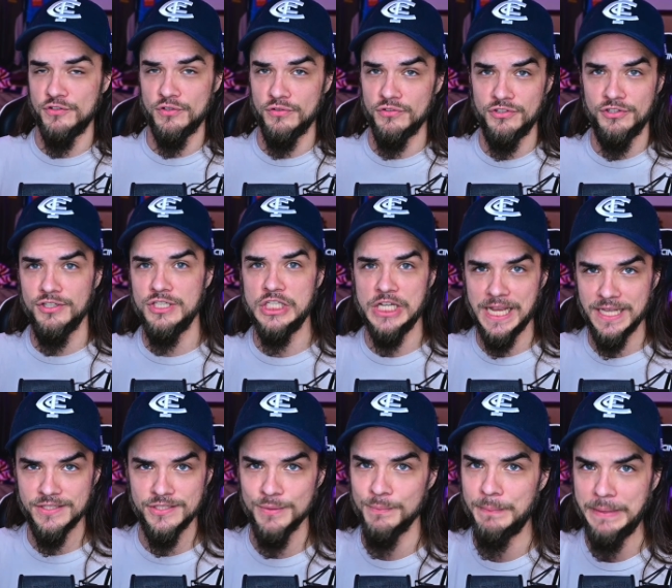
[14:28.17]
so there's a good
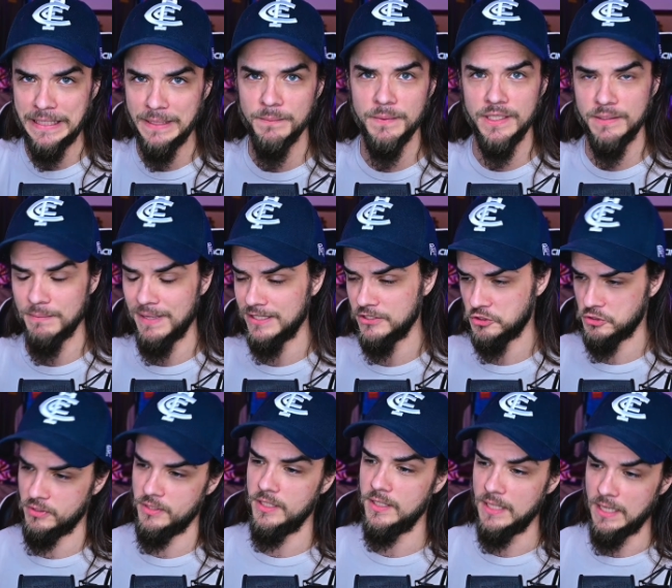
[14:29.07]
chance you beat me by
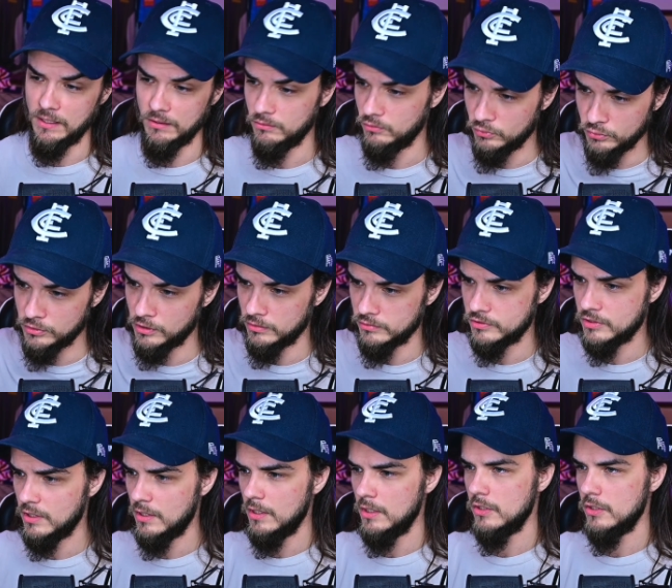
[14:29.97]
joining now. Who knows?